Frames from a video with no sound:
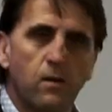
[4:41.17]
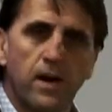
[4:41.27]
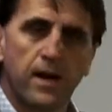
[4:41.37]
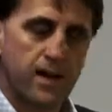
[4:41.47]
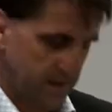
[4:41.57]

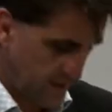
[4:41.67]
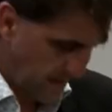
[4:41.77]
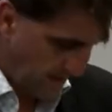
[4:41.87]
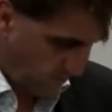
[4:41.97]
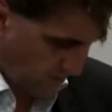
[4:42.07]
away and
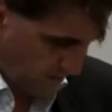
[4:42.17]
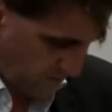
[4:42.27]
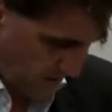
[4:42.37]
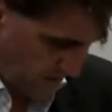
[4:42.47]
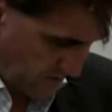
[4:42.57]
say, what do
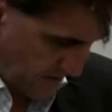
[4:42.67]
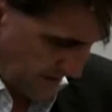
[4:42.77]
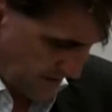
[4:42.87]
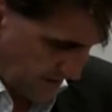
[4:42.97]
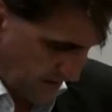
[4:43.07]
I do
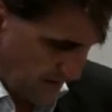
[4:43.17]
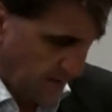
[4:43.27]
next?